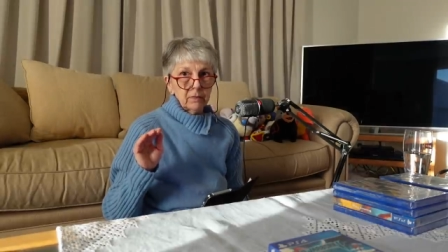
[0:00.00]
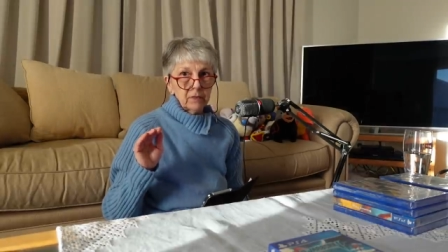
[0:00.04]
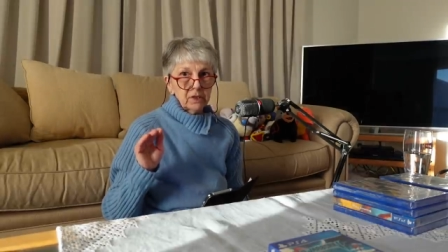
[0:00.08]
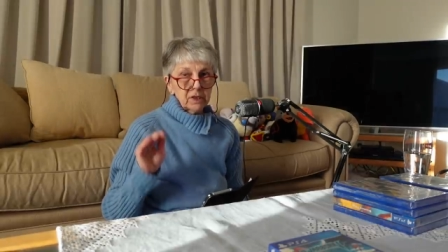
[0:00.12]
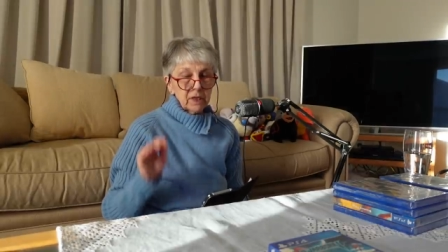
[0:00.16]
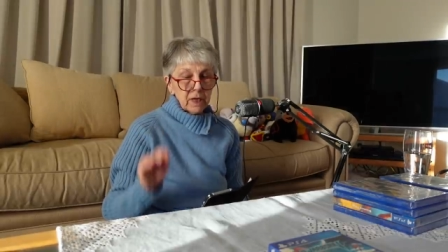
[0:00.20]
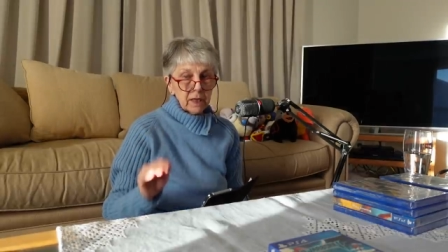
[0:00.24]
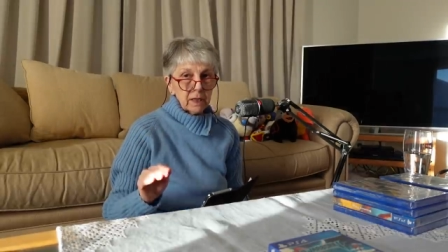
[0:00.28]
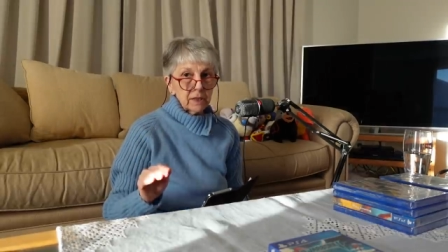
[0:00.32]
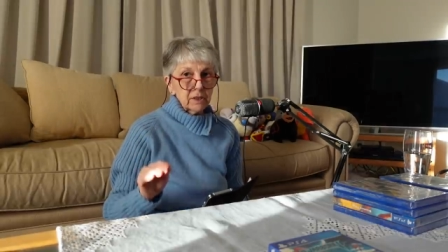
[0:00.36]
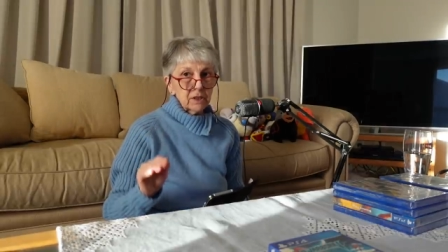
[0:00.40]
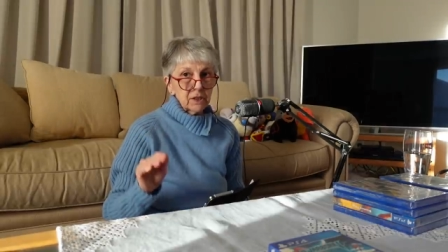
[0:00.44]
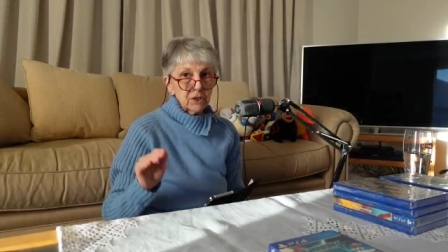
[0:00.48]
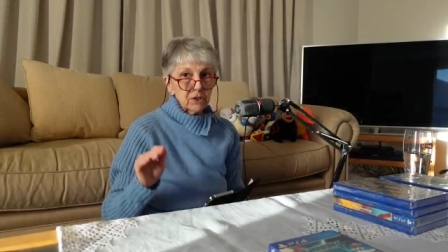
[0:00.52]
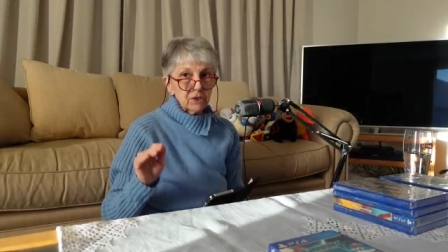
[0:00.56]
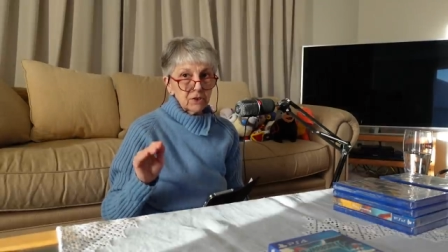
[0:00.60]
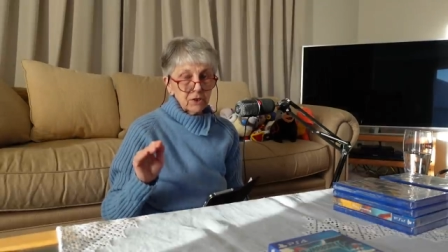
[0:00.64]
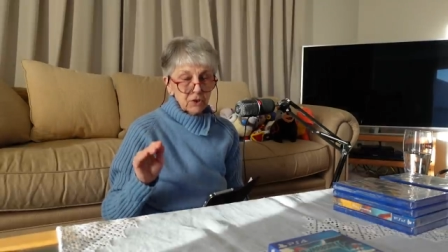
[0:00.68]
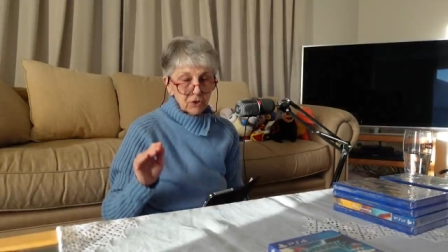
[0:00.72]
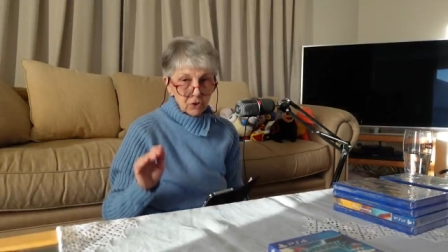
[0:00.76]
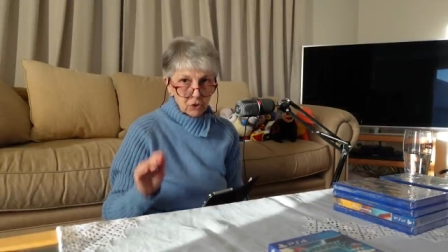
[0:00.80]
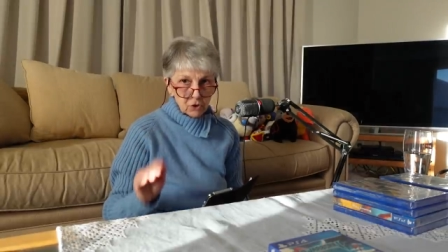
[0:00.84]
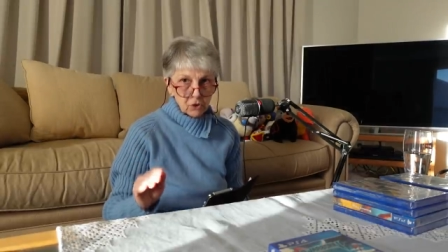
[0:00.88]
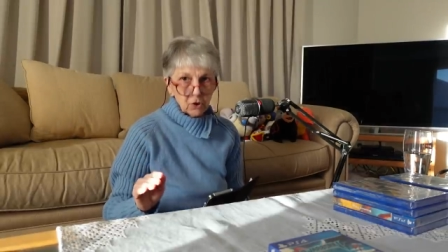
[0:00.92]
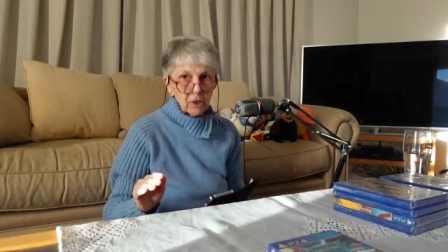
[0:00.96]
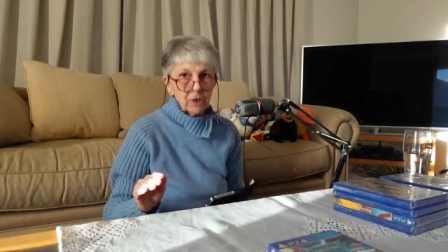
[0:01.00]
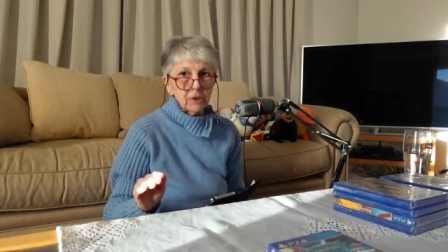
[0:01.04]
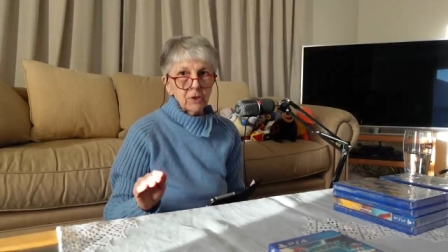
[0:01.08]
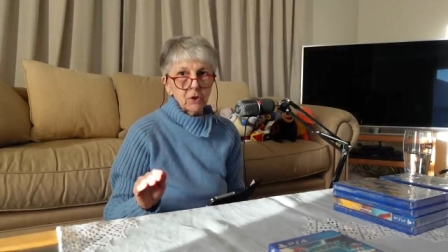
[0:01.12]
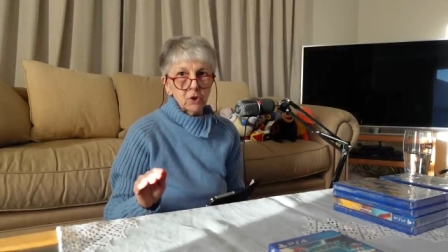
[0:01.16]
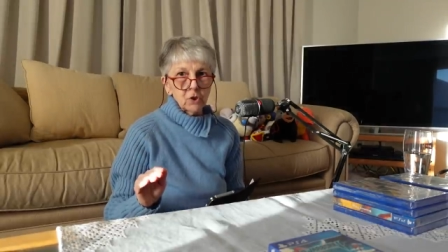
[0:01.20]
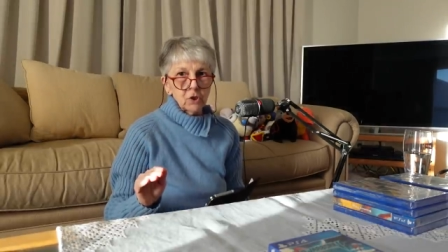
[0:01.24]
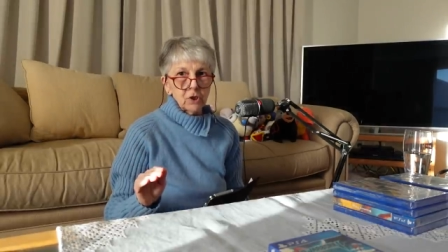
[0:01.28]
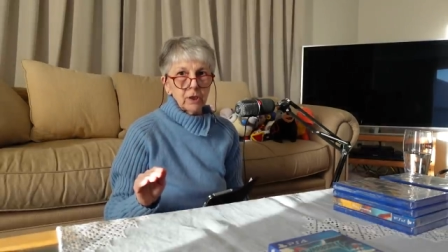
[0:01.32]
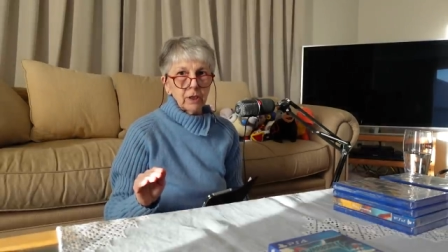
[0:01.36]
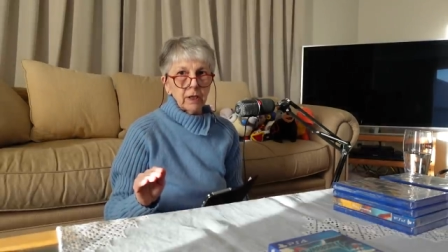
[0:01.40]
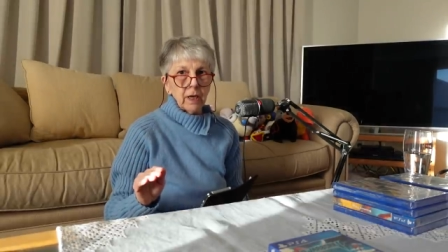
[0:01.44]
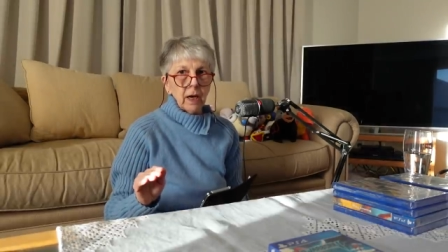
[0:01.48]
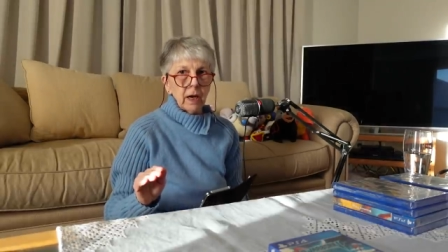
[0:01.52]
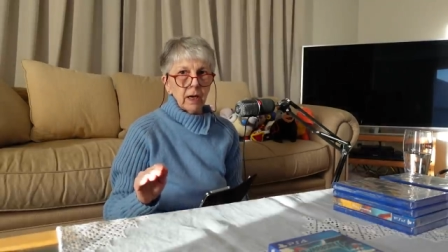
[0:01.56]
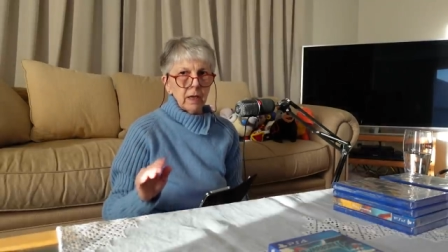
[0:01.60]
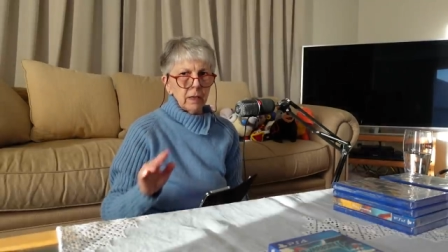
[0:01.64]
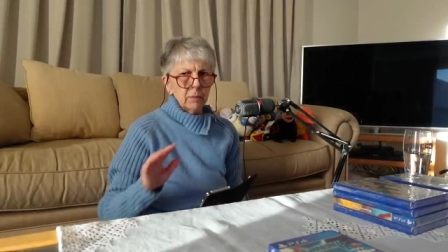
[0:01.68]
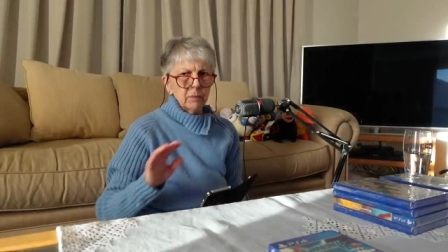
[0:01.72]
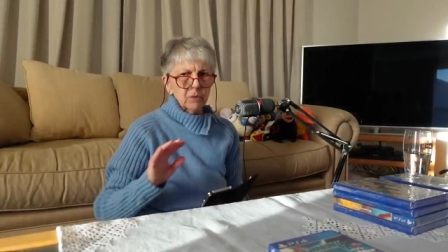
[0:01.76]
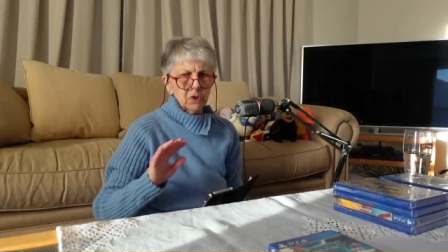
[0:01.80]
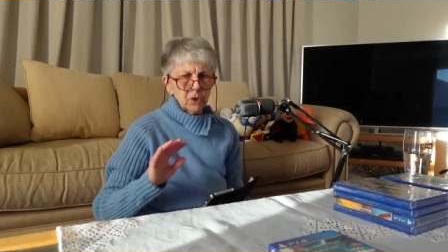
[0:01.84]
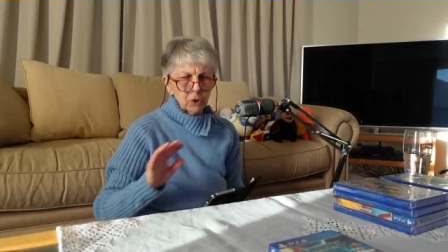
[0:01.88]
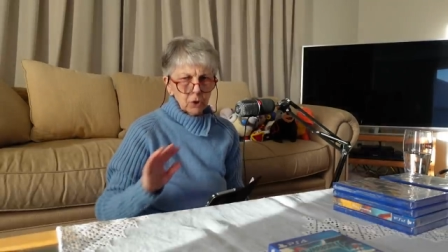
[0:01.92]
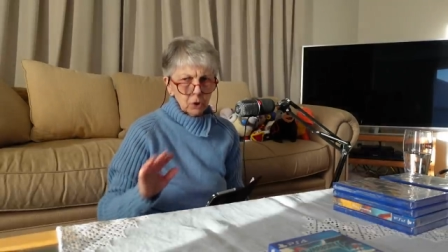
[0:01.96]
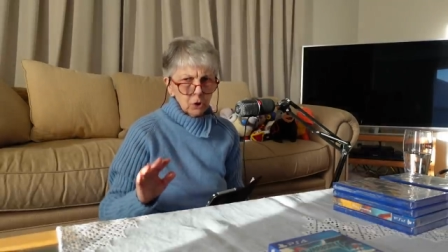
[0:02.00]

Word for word: tactics and strategy games, a